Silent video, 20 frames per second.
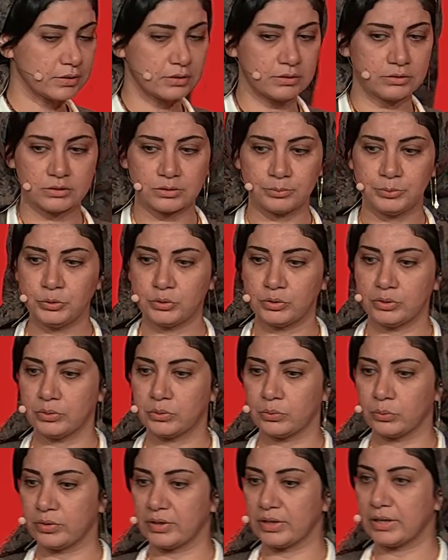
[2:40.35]
contributing
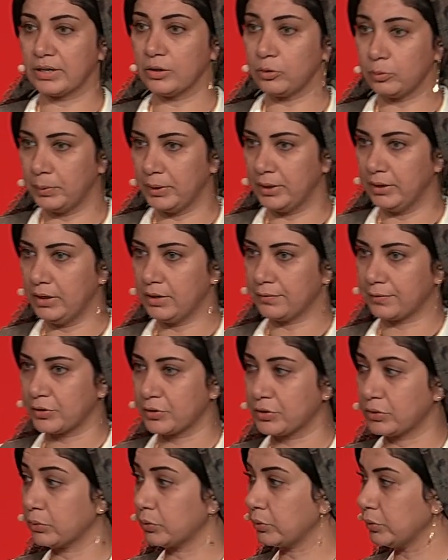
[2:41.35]
to the global
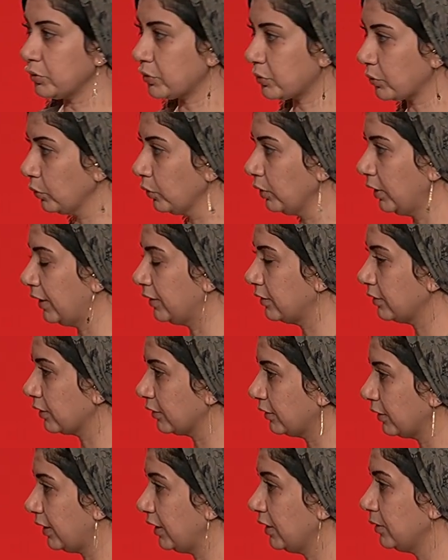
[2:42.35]
efforts to control and
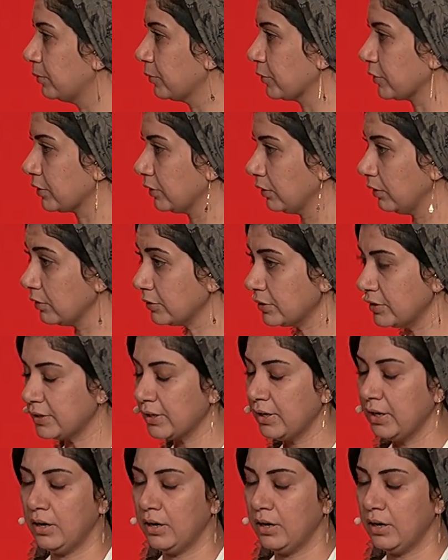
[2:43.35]
eradicate brucellosis,